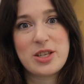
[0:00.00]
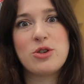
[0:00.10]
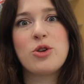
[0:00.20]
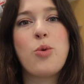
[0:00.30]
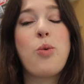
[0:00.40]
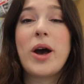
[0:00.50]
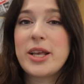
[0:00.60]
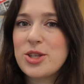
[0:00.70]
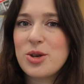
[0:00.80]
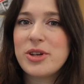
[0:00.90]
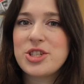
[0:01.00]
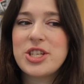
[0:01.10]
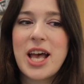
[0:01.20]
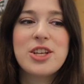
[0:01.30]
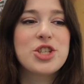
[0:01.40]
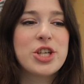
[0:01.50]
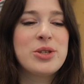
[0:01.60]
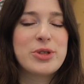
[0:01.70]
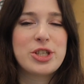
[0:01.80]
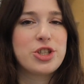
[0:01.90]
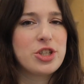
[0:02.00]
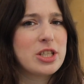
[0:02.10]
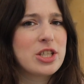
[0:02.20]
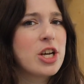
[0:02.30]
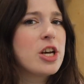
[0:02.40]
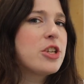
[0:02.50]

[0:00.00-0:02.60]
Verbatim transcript: has got quite so much attention because she's